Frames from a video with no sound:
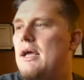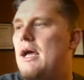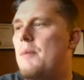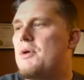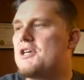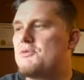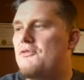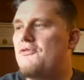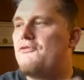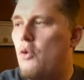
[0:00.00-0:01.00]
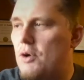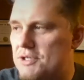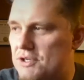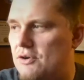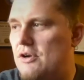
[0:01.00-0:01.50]
because we force
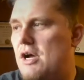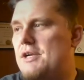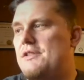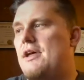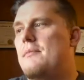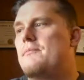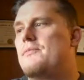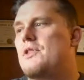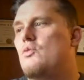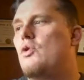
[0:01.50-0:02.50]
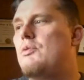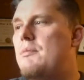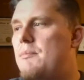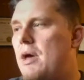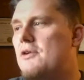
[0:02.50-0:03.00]
good onto them? Would we
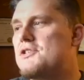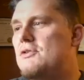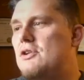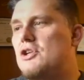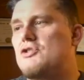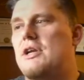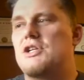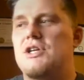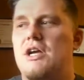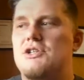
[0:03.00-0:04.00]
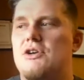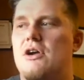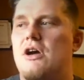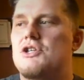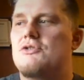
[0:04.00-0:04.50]
be better suited to try to change our
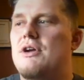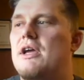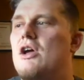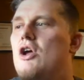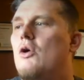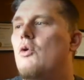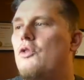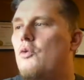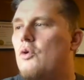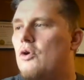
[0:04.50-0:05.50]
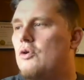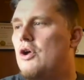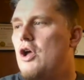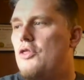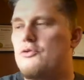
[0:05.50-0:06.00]
country or the world
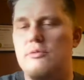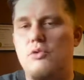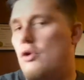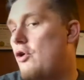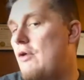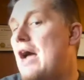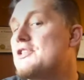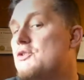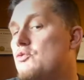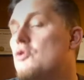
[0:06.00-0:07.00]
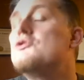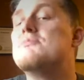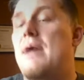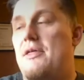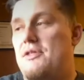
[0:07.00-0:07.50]
through more grassroots
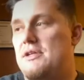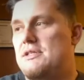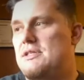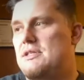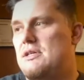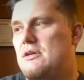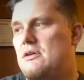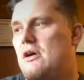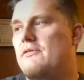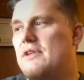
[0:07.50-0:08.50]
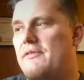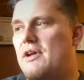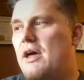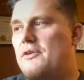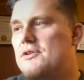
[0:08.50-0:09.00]
methods of
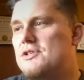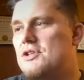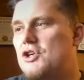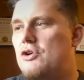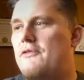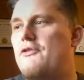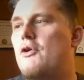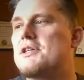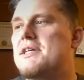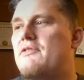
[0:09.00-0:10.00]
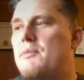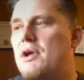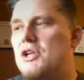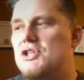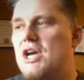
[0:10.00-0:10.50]
loving others? Should our focus ever be
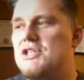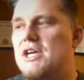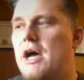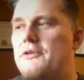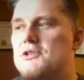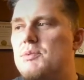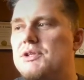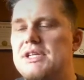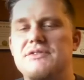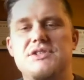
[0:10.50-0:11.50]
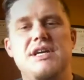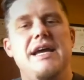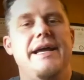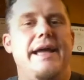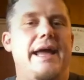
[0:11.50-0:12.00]
on changing others' beliefs
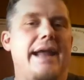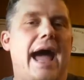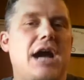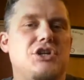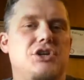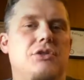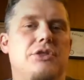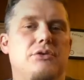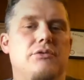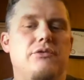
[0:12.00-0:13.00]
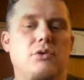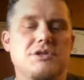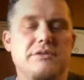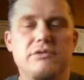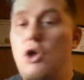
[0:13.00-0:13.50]
and action through
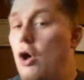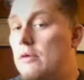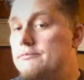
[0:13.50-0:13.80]
force of law?